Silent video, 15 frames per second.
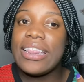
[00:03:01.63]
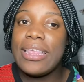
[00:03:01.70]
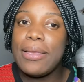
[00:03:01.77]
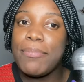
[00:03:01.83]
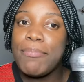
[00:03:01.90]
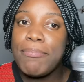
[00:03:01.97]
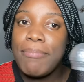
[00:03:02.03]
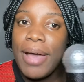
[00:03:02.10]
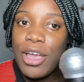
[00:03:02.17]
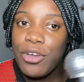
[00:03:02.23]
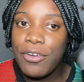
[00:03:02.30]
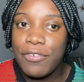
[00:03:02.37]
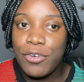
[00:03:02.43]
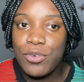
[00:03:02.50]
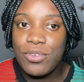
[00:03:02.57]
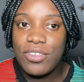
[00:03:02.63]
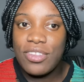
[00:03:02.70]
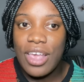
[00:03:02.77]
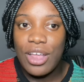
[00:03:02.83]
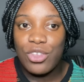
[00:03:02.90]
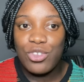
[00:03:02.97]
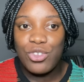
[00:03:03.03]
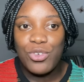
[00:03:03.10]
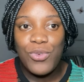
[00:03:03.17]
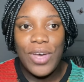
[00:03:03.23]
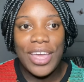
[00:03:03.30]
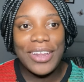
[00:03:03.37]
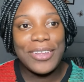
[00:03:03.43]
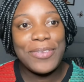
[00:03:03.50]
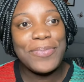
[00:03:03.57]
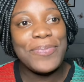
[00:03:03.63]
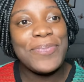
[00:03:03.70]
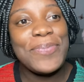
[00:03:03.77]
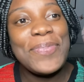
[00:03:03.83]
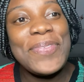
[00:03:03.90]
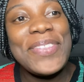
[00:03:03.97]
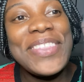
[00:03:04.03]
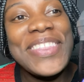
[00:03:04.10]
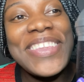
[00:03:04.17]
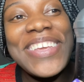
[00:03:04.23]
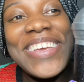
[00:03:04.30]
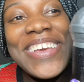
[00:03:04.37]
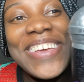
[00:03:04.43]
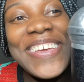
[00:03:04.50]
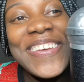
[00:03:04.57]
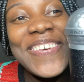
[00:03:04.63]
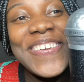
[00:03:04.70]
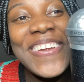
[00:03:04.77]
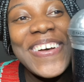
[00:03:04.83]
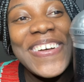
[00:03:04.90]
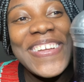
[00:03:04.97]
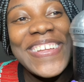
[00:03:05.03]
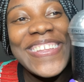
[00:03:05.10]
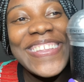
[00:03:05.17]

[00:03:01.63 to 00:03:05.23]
the microphone set to it. It's cute though.